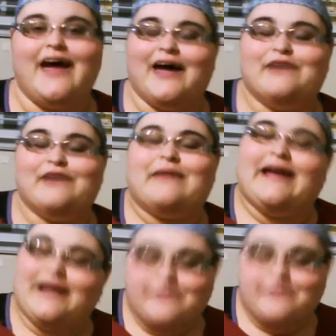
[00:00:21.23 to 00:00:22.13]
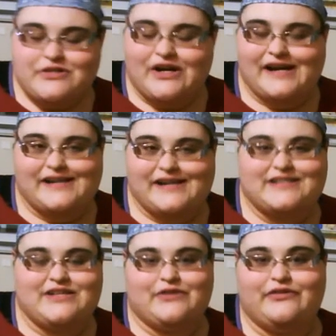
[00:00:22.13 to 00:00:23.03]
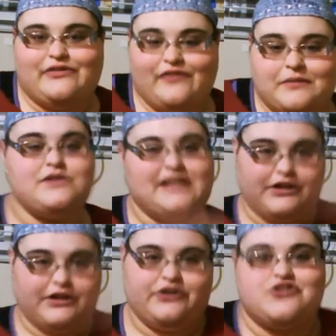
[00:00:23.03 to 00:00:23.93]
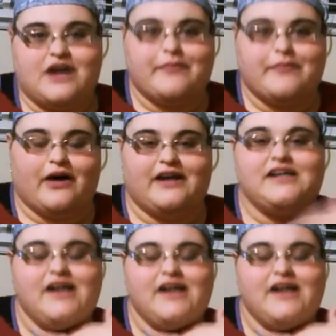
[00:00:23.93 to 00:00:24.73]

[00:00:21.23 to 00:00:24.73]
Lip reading: I am trying to film using a new tripod.